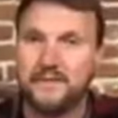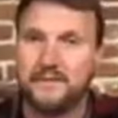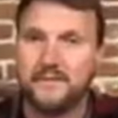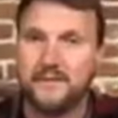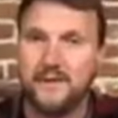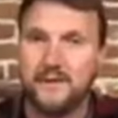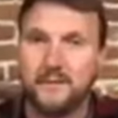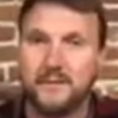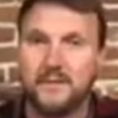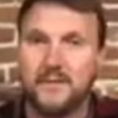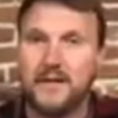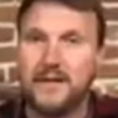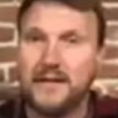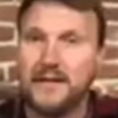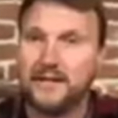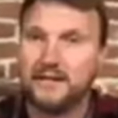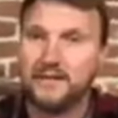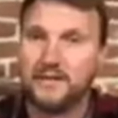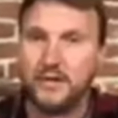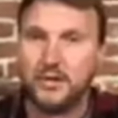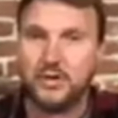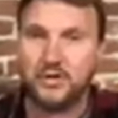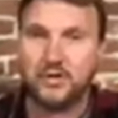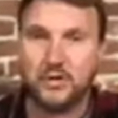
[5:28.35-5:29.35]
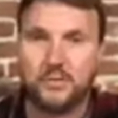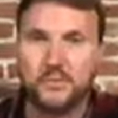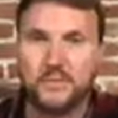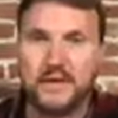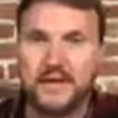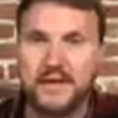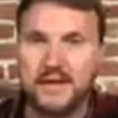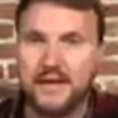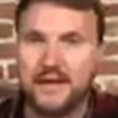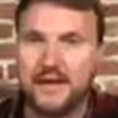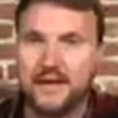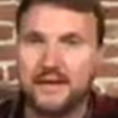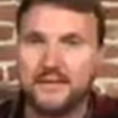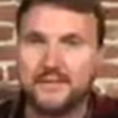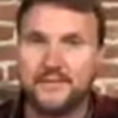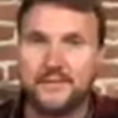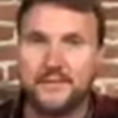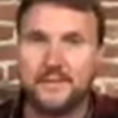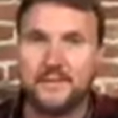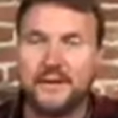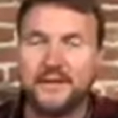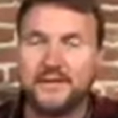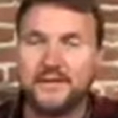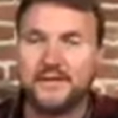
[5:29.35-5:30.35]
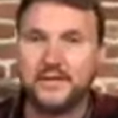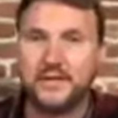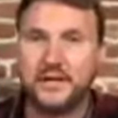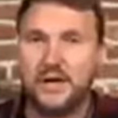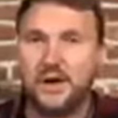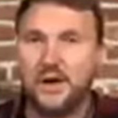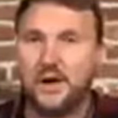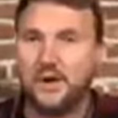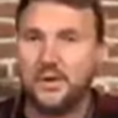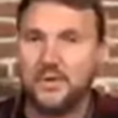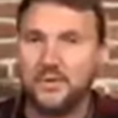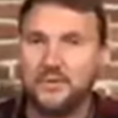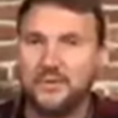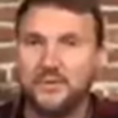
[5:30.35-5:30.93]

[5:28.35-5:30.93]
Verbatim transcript: from social media, from SEO,